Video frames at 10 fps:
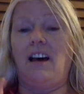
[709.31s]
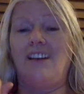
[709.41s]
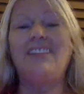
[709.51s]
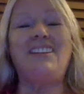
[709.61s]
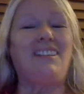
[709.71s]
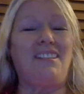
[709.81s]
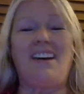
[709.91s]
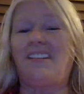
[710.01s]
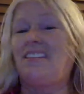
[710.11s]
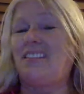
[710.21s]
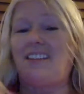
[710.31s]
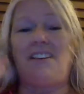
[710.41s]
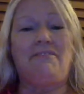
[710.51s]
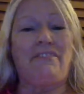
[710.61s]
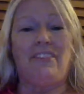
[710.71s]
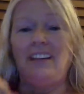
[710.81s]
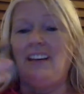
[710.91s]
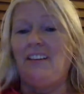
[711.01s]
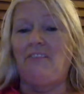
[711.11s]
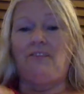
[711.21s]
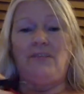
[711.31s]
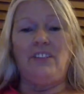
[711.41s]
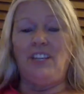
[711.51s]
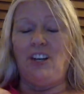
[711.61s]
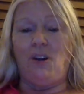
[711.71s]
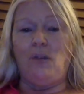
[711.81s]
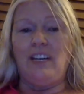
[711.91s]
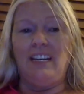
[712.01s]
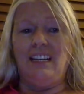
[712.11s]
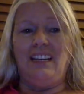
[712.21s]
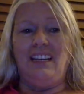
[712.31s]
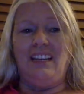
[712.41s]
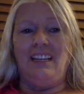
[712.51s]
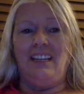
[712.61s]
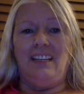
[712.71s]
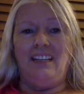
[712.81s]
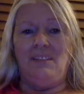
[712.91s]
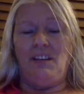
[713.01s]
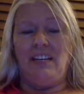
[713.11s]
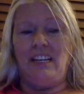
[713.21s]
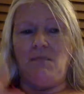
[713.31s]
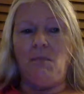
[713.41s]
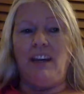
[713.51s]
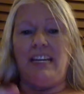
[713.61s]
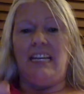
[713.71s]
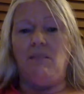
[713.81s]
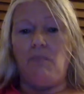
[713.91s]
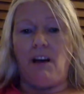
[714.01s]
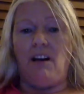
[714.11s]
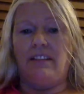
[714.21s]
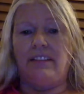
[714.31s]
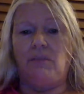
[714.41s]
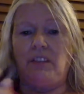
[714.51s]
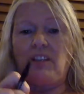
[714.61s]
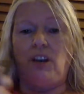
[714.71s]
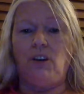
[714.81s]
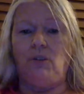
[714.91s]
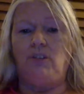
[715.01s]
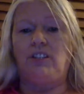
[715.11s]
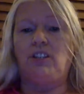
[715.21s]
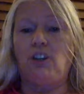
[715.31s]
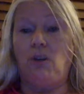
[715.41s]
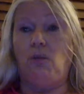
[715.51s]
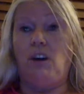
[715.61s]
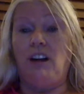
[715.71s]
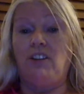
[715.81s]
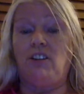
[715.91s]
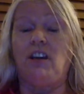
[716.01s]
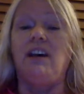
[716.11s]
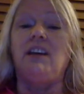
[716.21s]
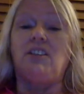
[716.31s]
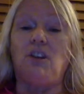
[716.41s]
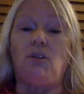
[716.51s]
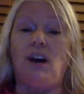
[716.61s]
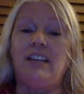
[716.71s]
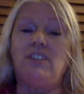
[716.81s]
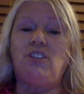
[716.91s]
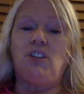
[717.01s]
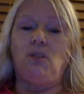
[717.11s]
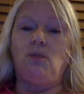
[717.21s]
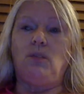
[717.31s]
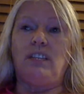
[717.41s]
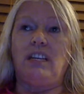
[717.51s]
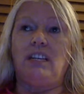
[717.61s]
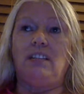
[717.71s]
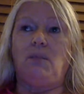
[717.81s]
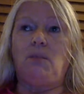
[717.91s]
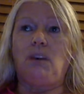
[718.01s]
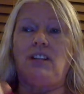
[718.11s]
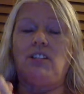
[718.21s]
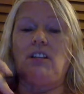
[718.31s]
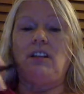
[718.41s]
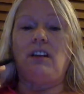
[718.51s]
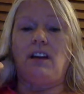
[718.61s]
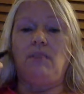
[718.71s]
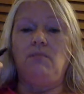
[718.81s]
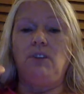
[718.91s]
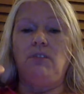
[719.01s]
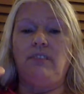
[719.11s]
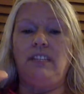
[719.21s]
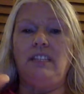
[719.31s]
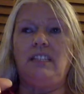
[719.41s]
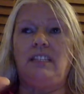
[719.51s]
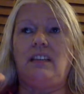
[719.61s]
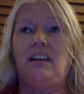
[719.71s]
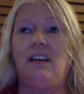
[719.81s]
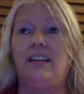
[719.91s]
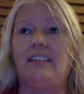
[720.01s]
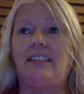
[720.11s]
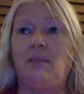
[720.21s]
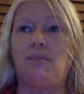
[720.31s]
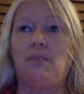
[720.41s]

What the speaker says: get a lot of stuff, you know, in my inbox with codes to go watch. So I don't end up watching a lot of movies except